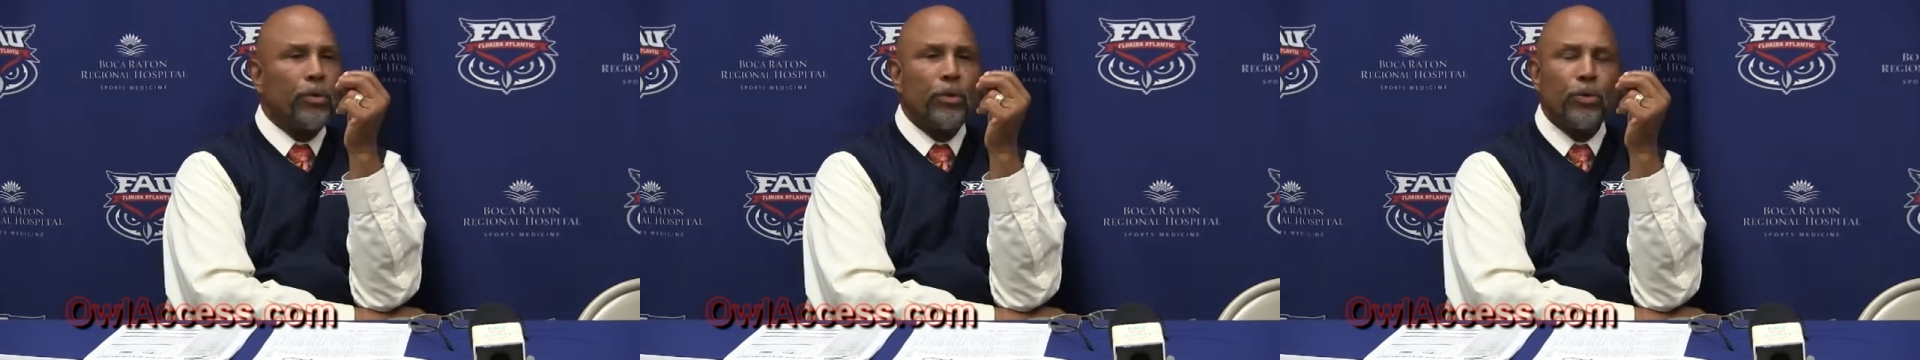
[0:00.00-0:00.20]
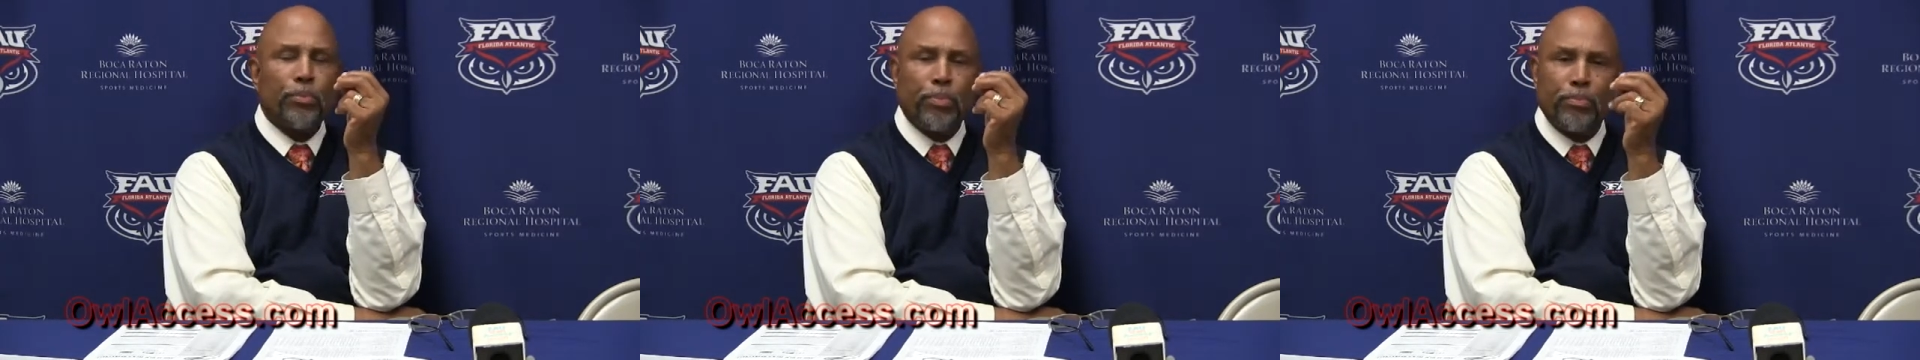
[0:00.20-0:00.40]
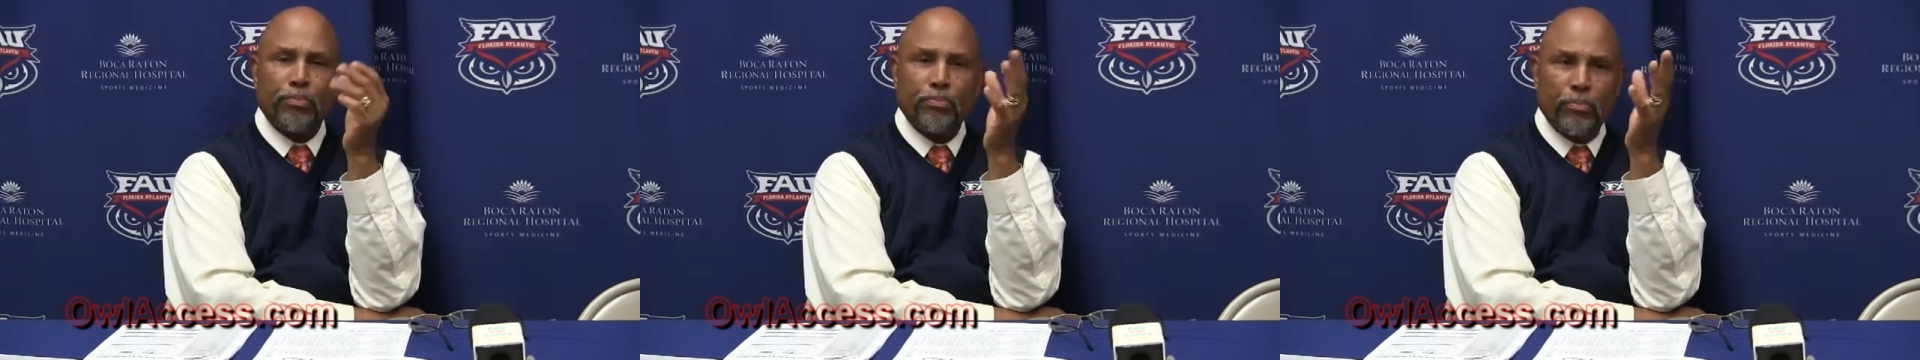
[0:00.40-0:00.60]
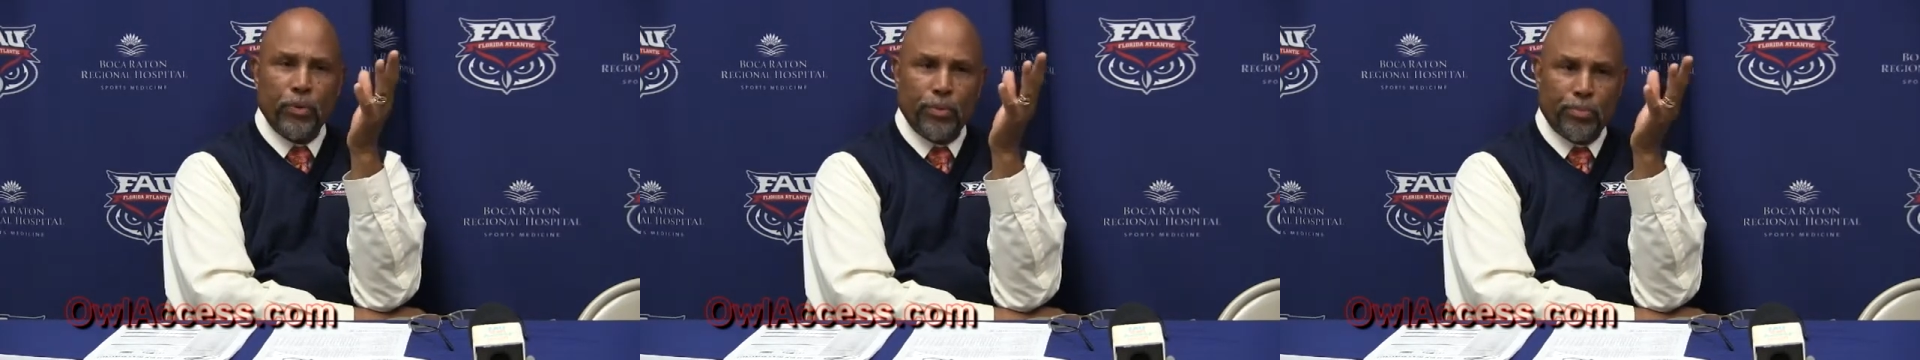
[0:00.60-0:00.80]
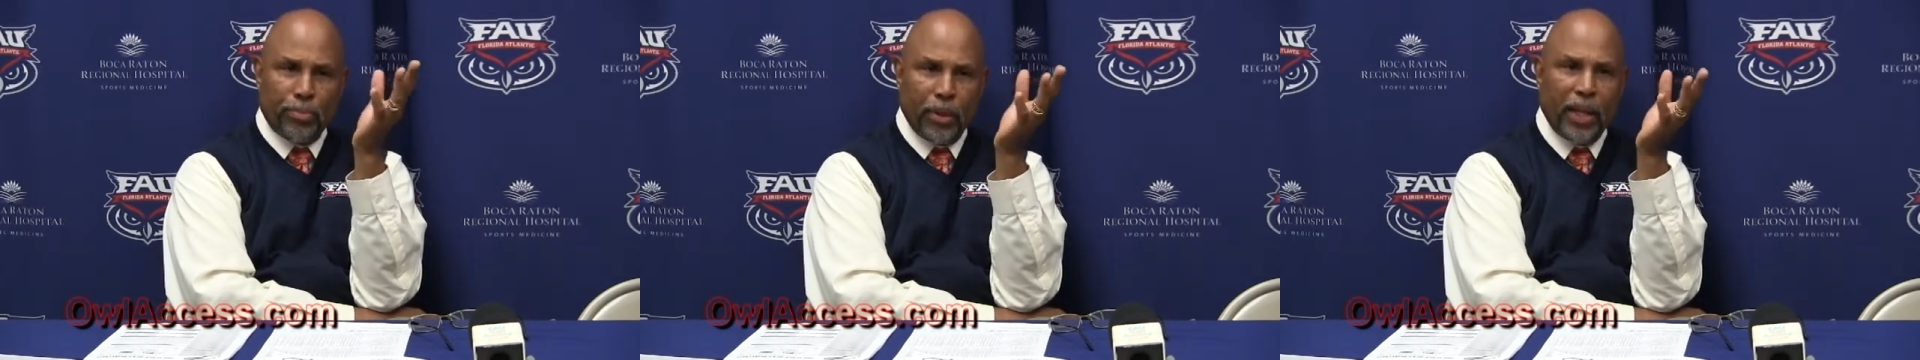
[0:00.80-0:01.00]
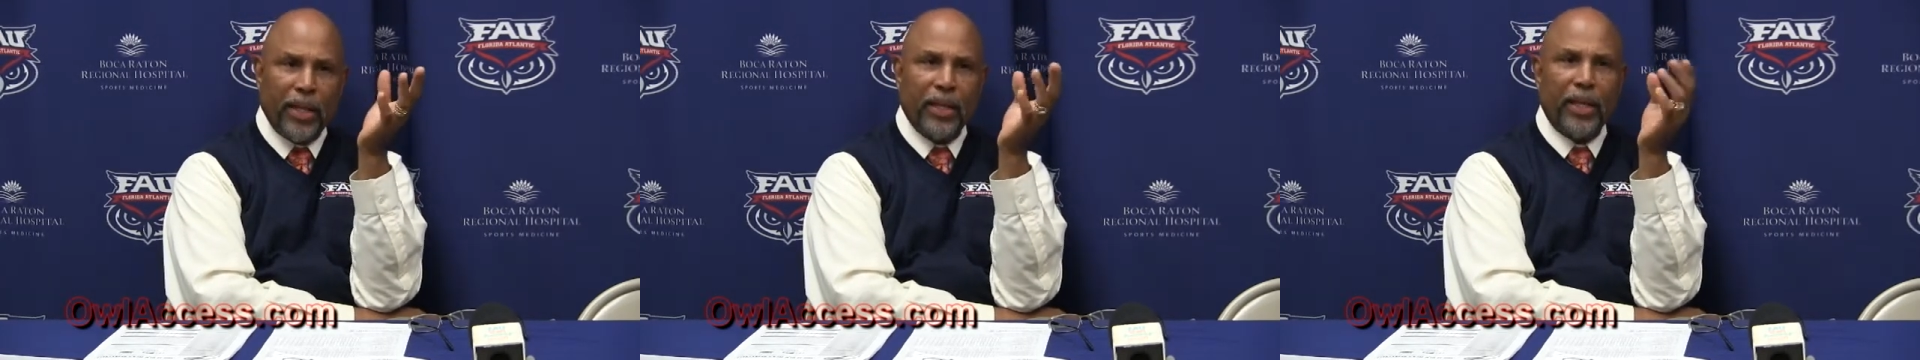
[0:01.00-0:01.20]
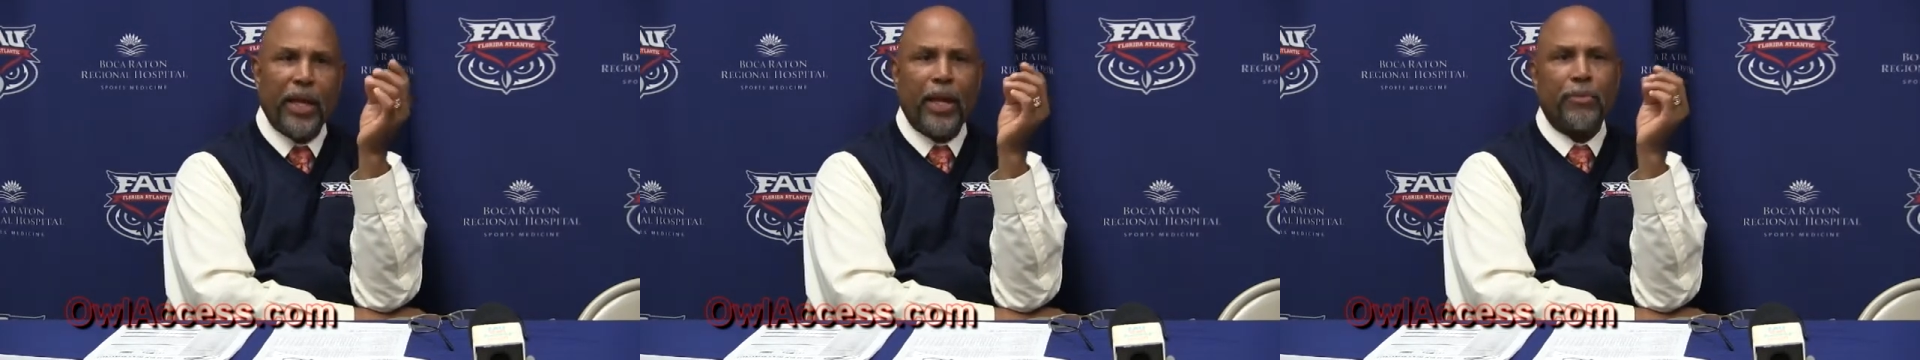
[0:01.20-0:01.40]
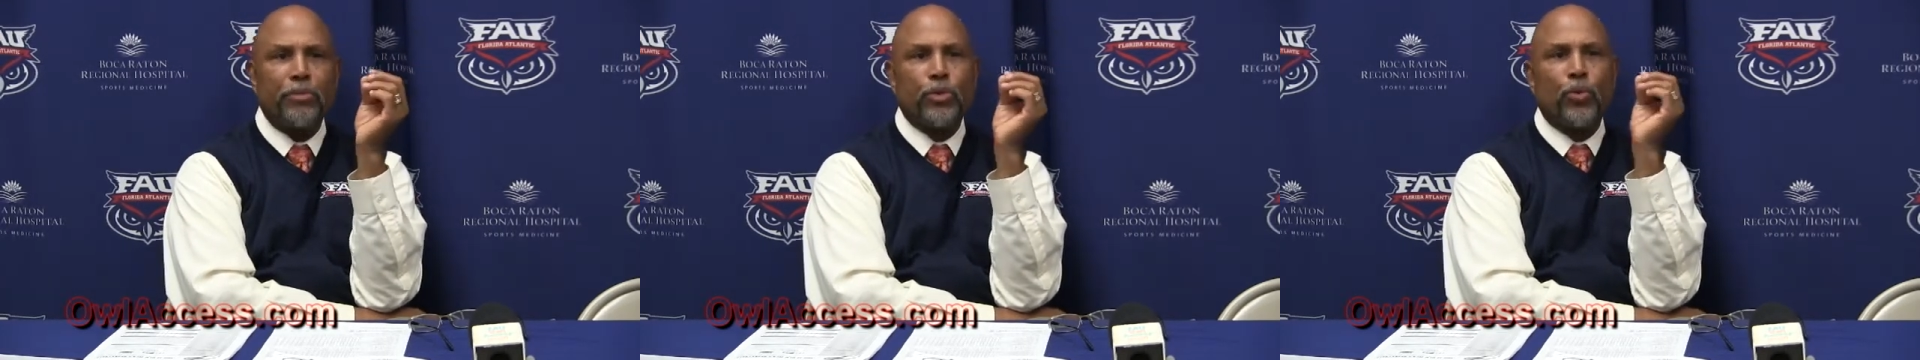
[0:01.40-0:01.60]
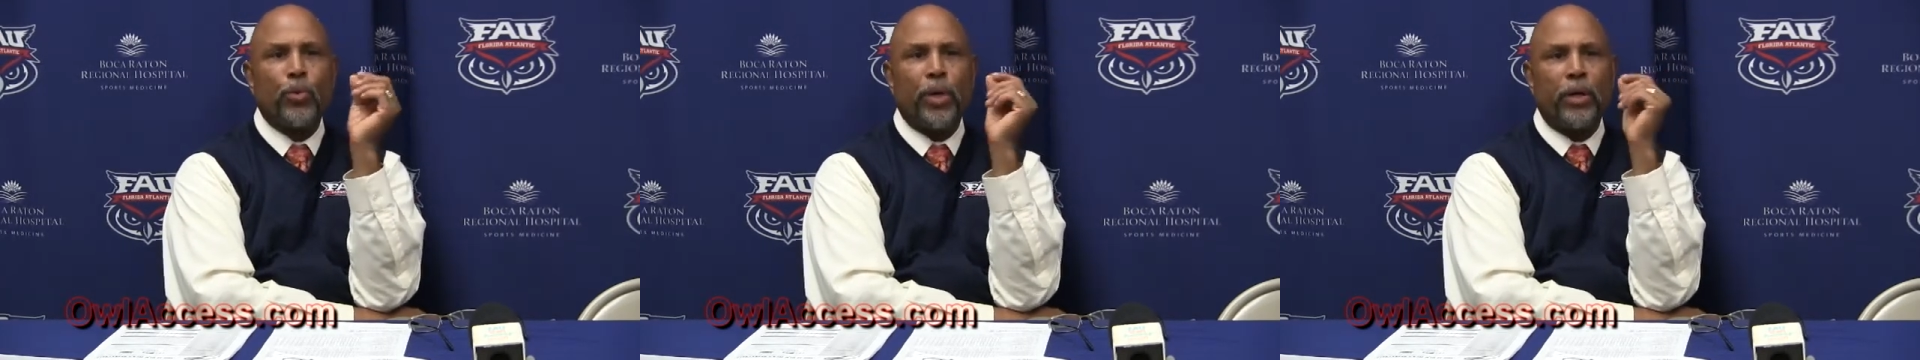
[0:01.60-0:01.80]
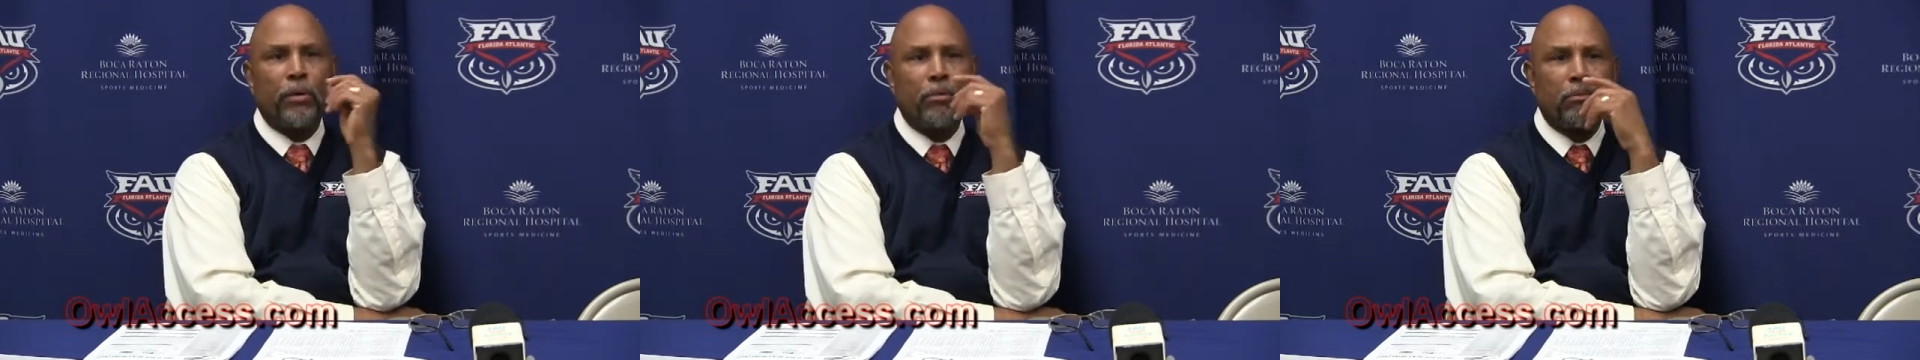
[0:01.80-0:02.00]
You, play the game to
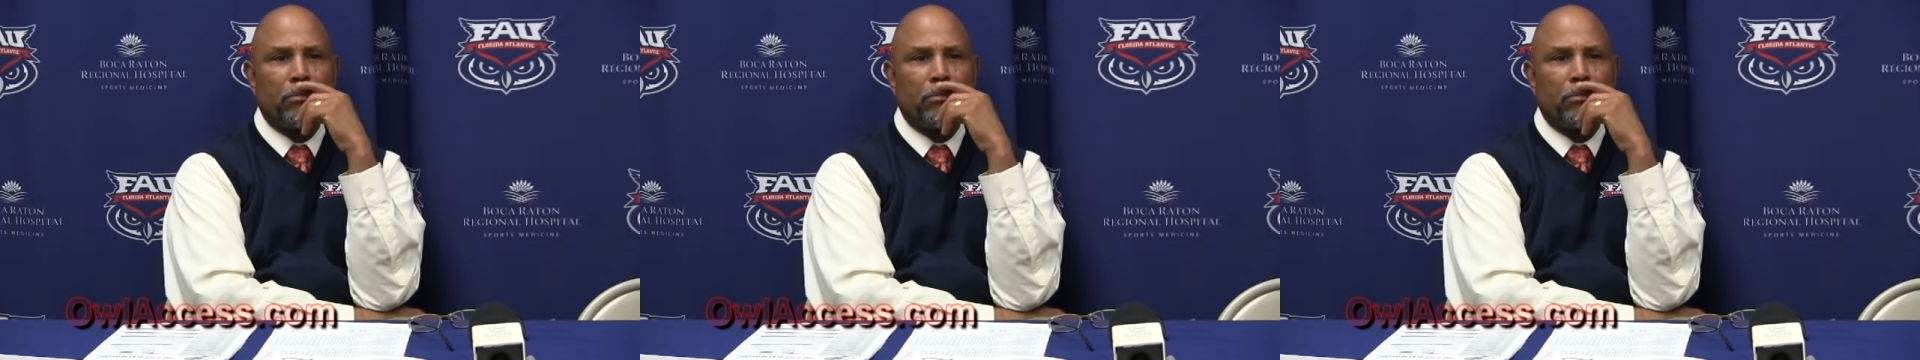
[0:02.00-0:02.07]
win.